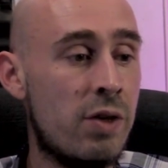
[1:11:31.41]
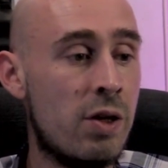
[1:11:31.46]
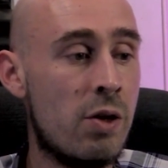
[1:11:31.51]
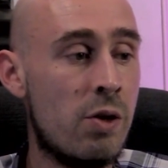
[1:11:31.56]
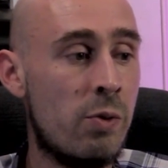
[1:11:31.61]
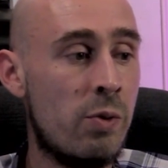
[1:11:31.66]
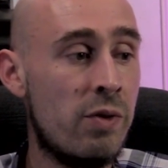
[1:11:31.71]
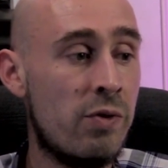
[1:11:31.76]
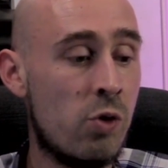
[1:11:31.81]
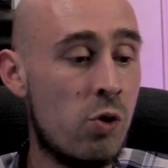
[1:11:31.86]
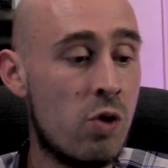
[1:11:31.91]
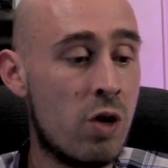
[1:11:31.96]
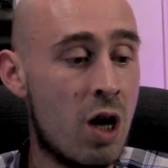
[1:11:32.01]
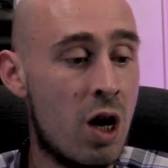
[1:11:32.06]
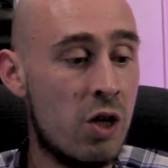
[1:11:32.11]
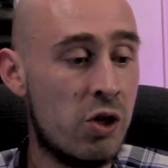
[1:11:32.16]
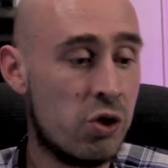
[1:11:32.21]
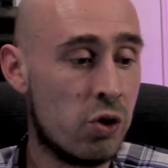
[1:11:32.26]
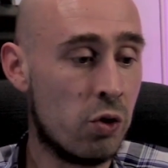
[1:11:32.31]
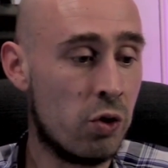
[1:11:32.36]
we've all
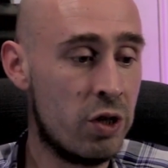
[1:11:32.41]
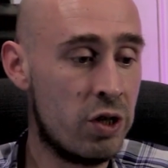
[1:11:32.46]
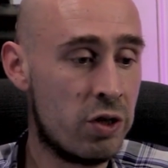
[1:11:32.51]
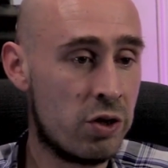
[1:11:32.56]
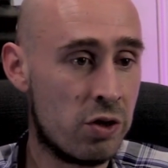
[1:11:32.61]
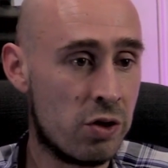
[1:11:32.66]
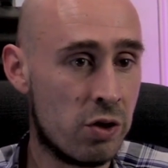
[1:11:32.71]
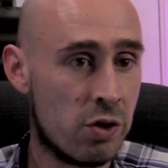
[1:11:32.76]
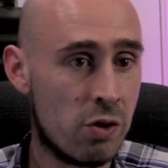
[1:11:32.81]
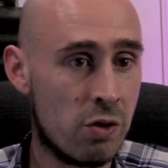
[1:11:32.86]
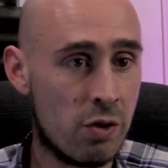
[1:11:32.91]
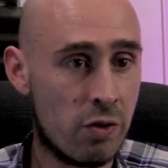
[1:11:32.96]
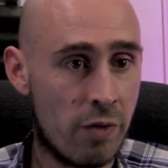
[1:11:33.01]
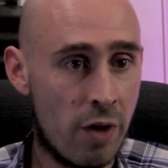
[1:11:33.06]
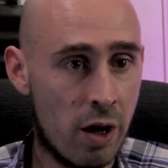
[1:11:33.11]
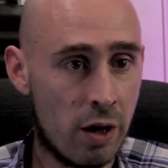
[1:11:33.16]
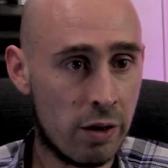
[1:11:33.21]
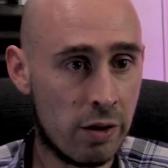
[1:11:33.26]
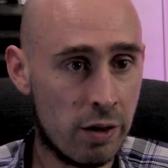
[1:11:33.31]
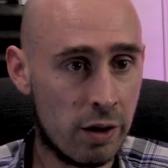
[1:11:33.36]
got a choice to do the
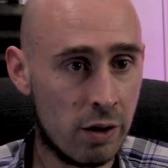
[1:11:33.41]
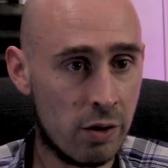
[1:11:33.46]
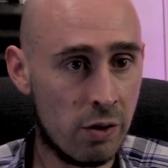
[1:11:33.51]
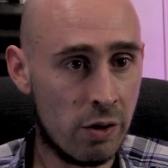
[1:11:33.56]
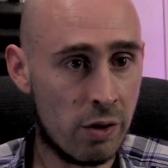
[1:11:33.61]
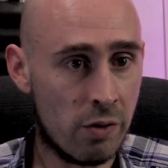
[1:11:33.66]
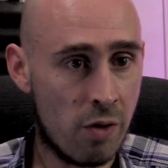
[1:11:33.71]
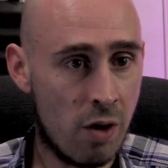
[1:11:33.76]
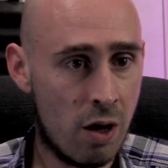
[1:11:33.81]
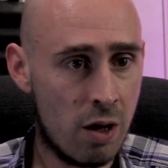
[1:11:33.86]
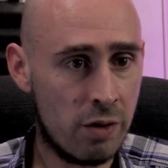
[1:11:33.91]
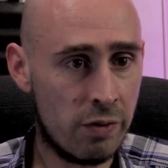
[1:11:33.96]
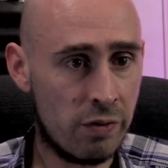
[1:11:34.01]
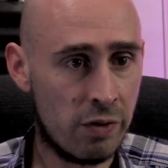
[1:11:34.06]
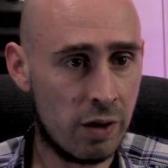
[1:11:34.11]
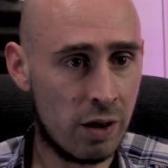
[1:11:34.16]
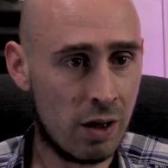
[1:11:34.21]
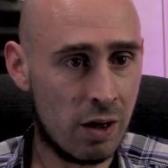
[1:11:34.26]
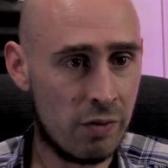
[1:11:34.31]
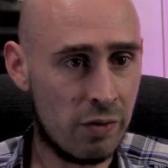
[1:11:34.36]
wrong thing or the right thing.